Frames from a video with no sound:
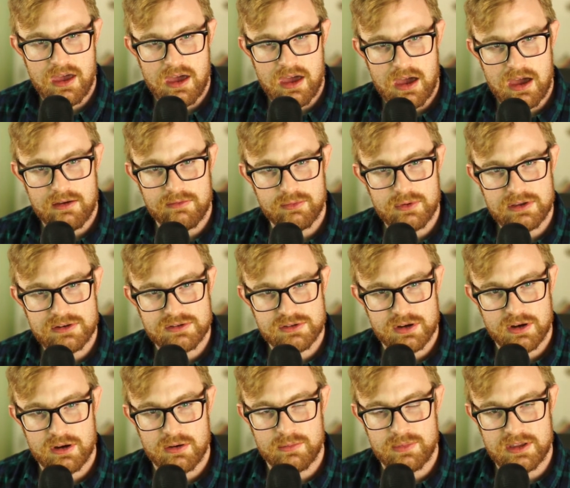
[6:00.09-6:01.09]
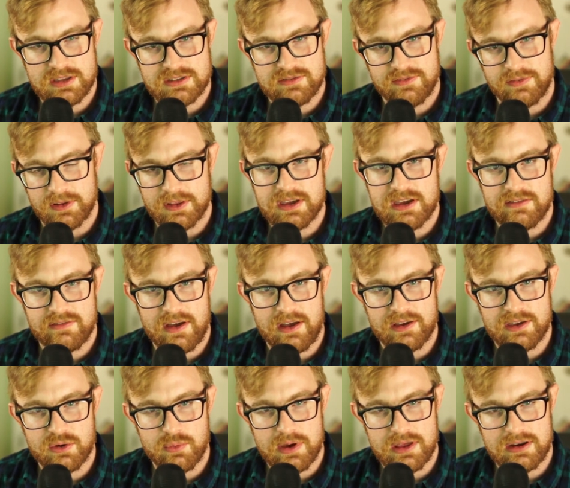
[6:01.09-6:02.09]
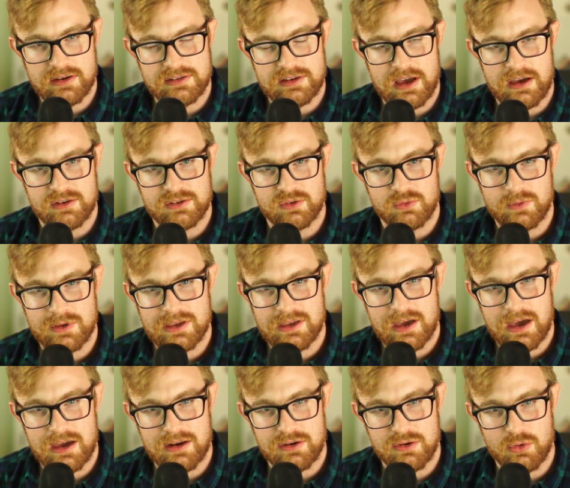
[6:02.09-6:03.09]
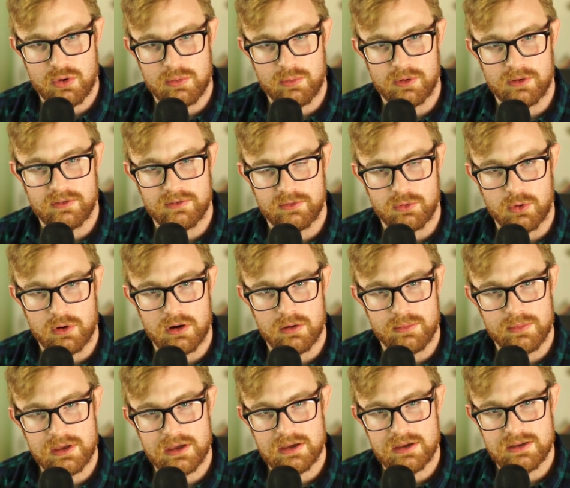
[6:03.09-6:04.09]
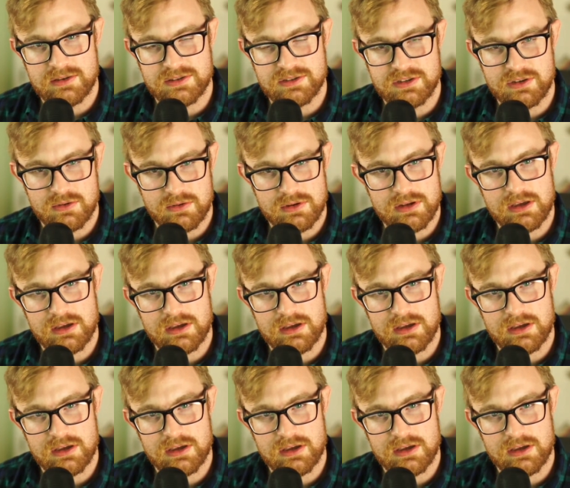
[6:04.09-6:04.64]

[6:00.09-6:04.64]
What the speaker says: every term that's fully evaluated down to weak head normal form is unique